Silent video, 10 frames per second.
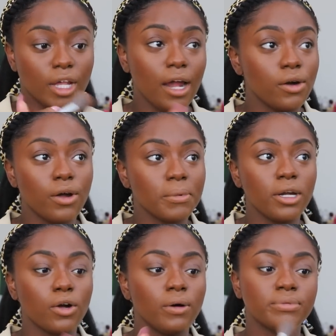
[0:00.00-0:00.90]
I don't know, I'm
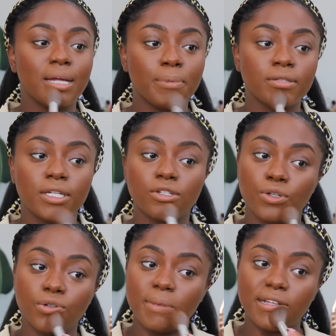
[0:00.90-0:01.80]
gonna go up to that person and
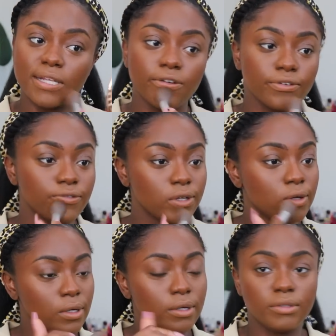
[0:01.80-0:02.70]
introduce myself.
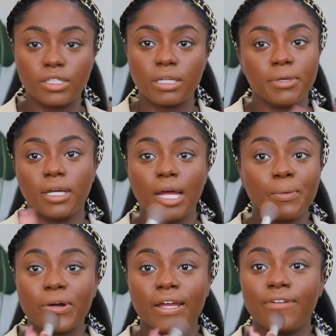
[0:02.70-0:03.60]
This could be a
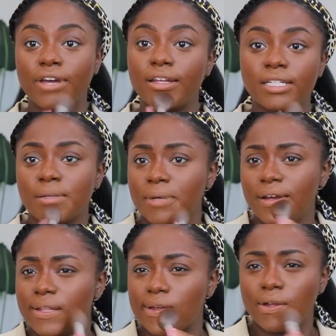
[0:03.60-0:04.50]
networking event. This could be
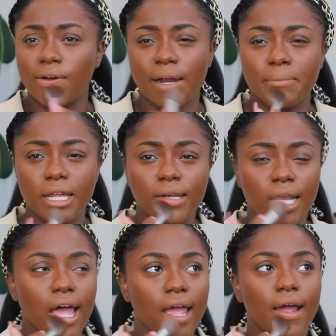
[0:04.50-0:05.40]
anything, you know what I mean?
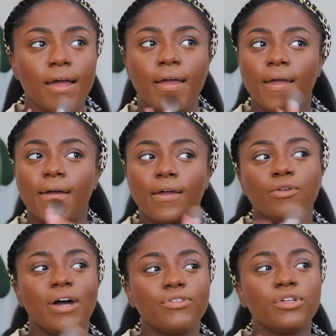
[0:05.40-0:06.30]
Like,
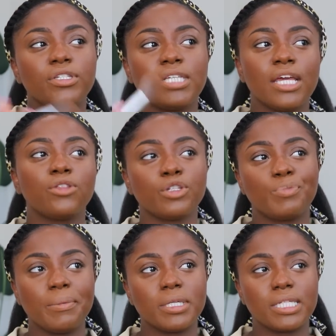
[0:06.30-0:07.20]
you have to take those
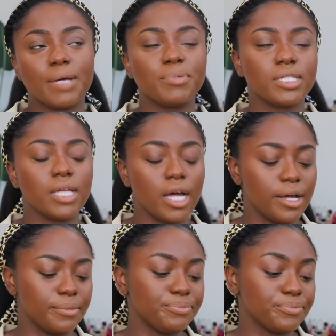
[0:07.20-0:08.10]
baby steps.
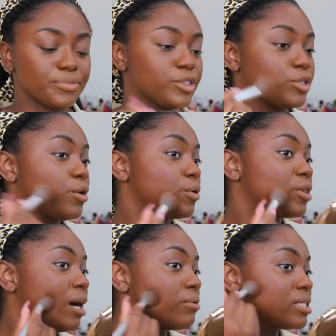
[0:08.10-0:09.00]
So
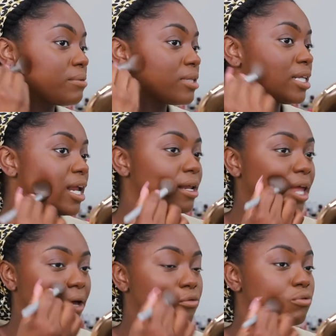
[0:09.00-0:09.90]
that was something that,
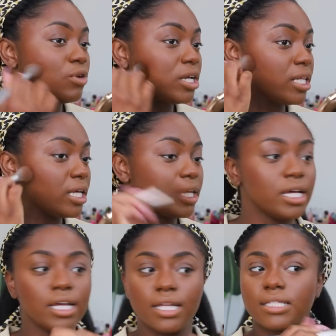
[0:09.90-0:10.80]
like, really
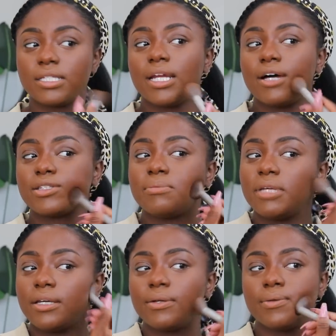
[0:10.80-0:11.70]
stood out to
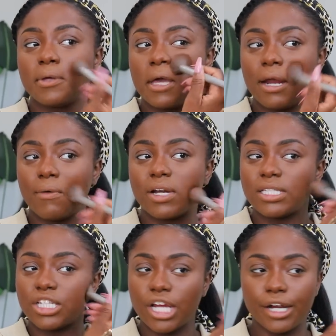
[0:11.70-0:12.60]
me and I
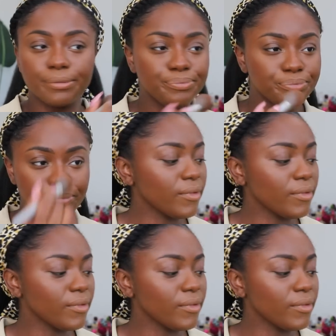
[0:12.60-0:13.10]
wanted to share.